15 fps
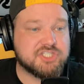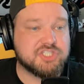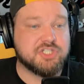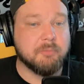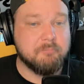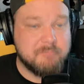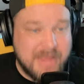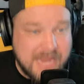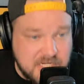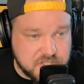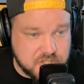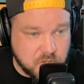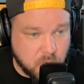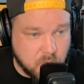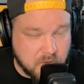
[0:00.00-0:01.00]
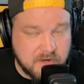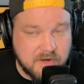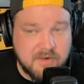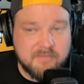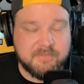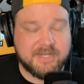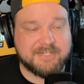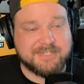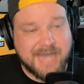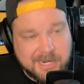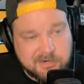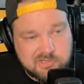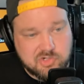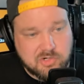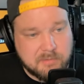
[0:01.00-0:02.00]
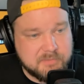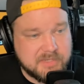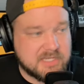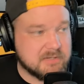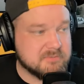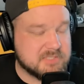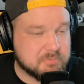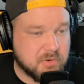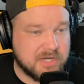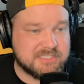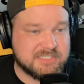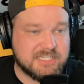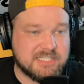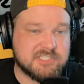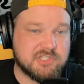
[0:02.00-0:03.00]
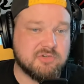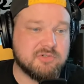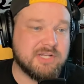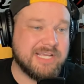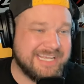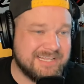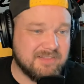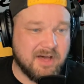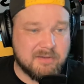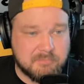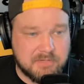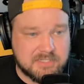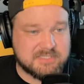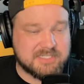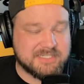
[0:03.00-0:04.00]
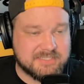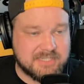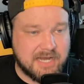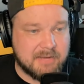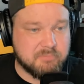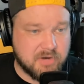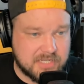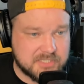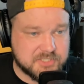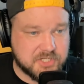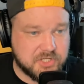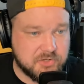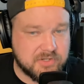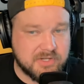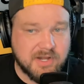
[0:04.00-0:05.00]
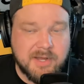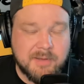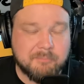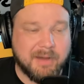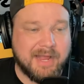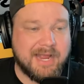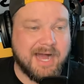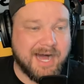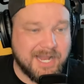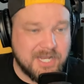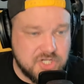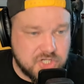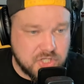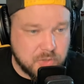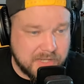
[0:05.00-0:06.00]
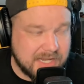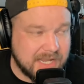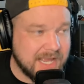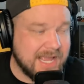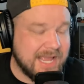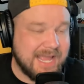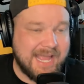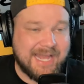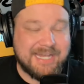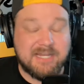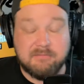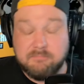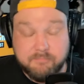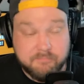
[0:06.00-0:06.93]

to make sure that Donald Trump becomes president so Elon Musk is not prosecuted by undoing and